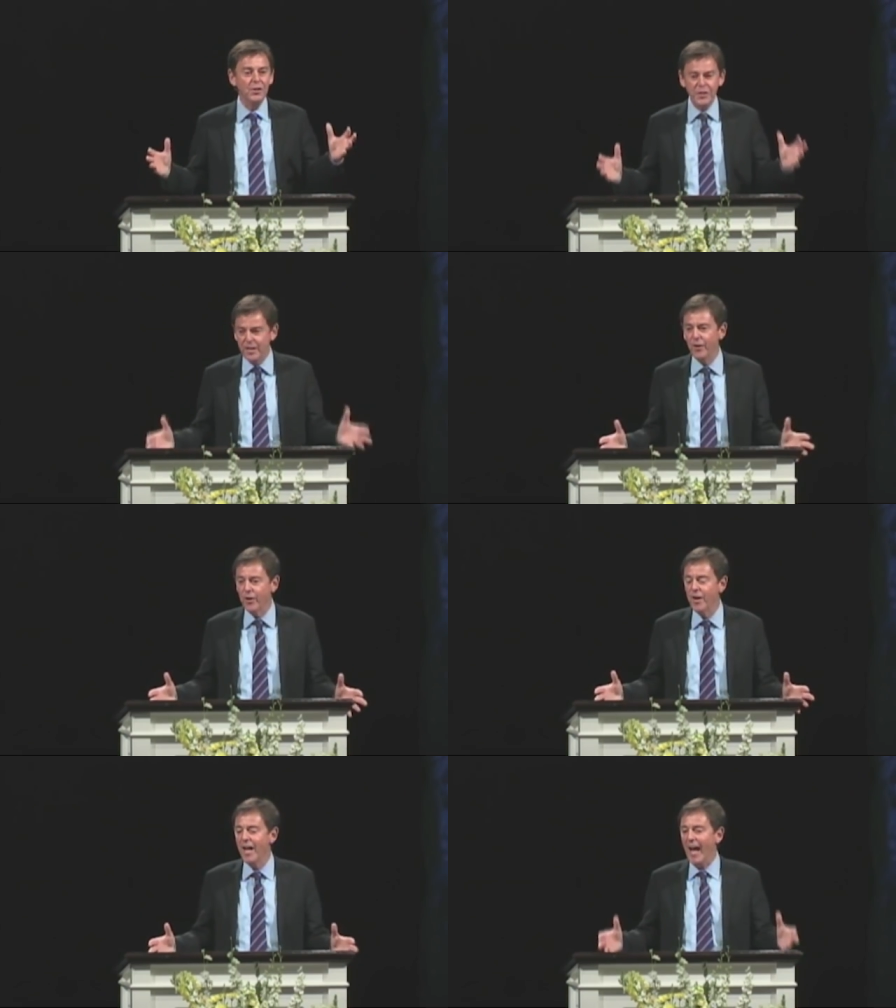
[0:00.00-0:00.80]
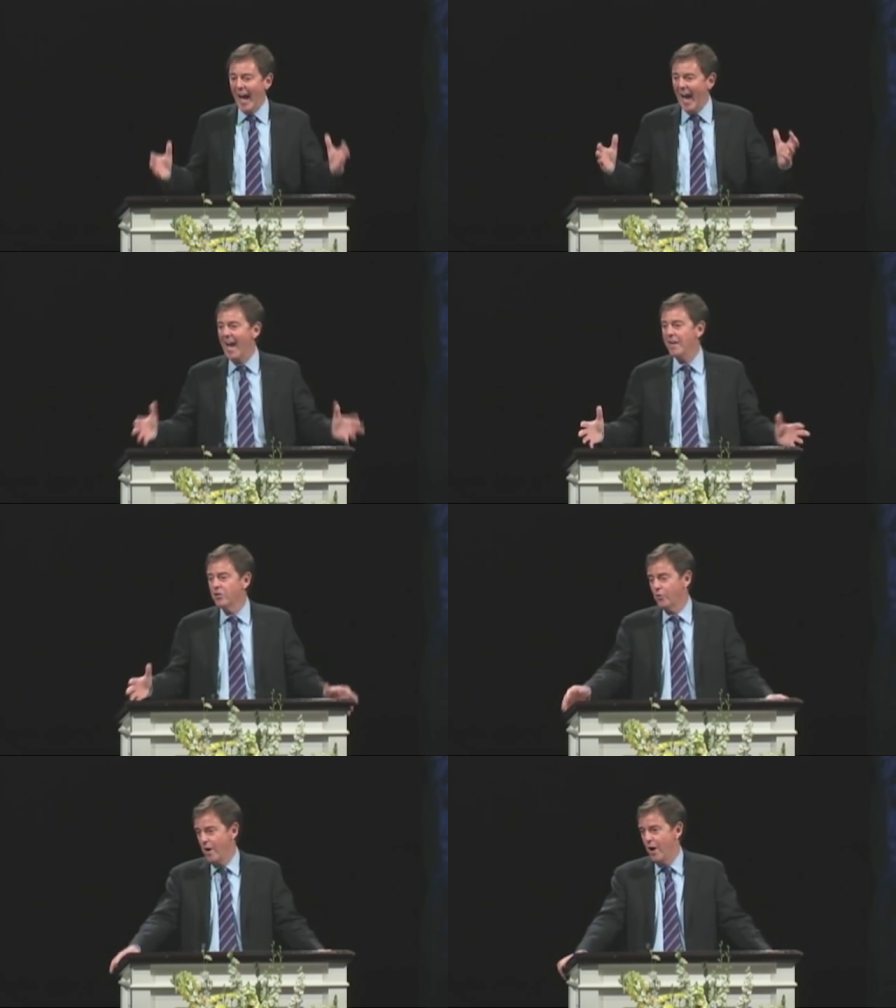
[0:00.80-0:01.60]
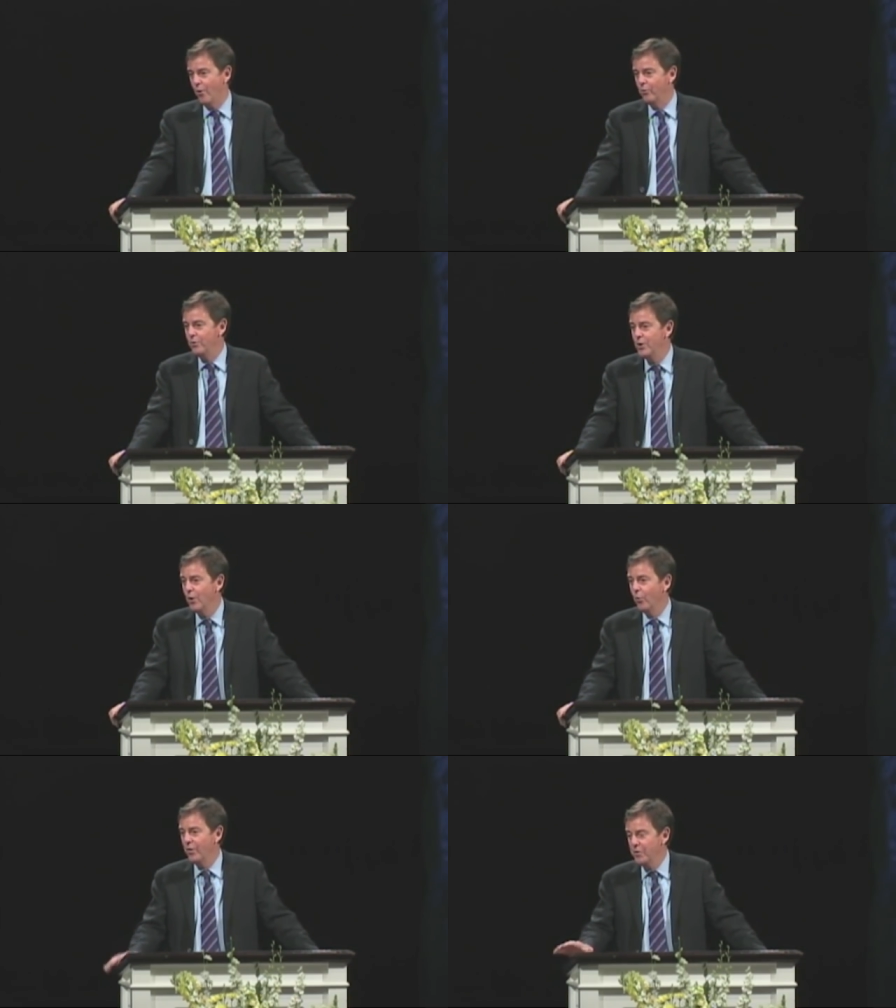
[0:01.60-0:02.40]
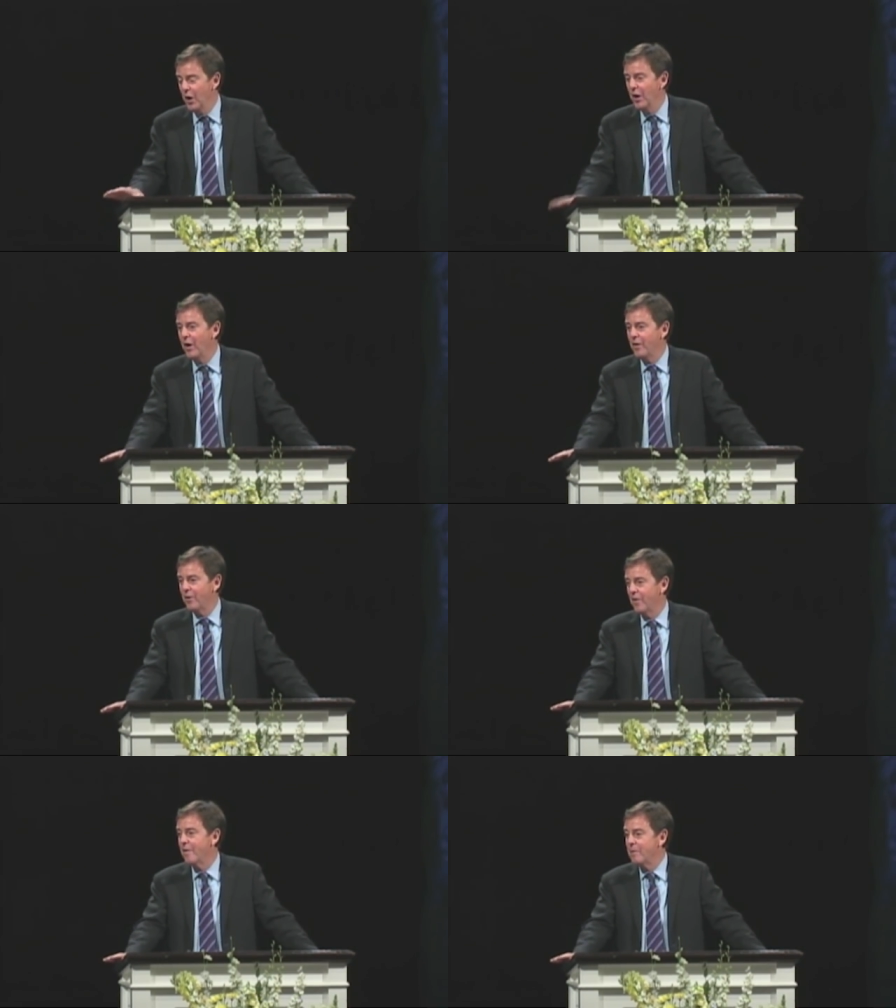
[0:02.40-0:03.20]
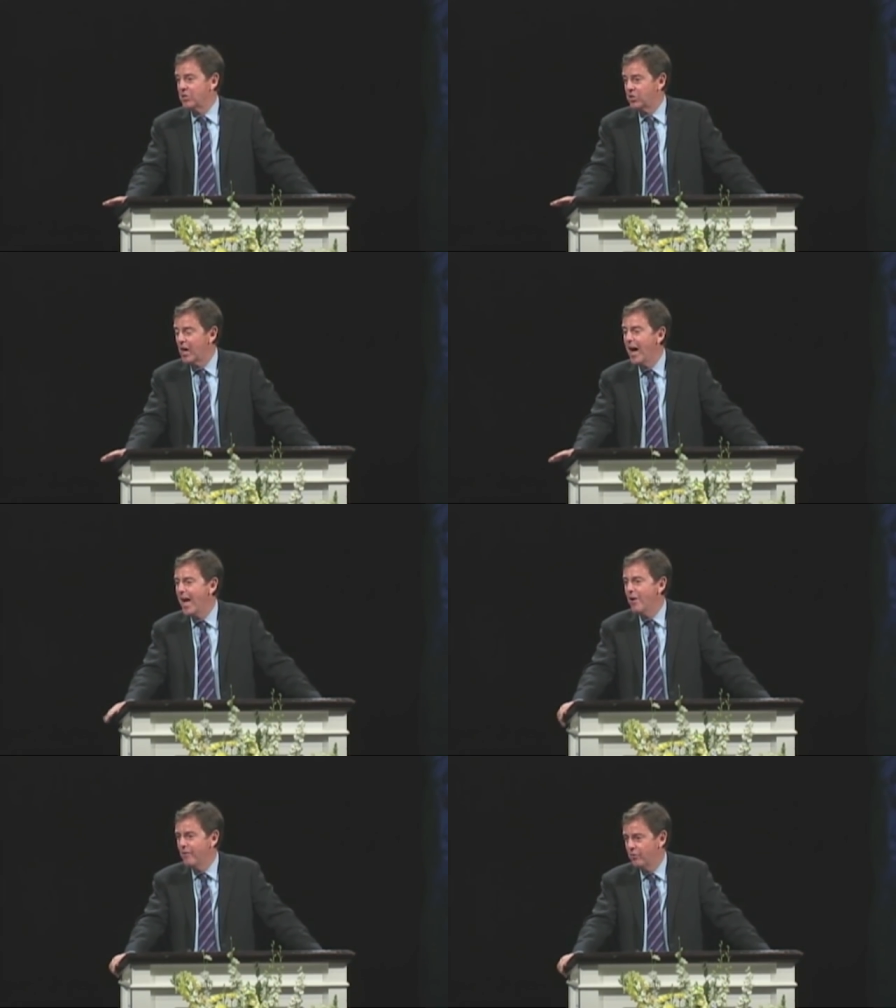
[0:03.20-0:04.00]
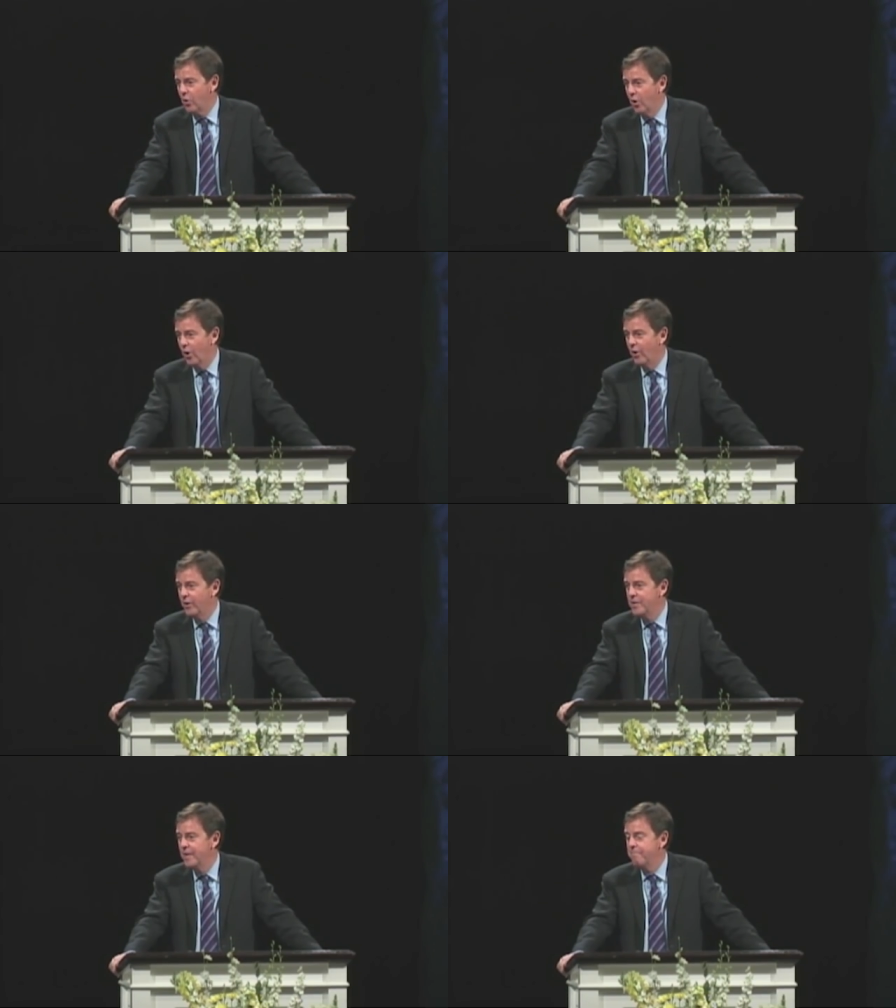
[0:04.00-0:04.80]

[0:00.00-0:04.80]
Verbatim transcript: dinner hangs around with none other than the Messiah of God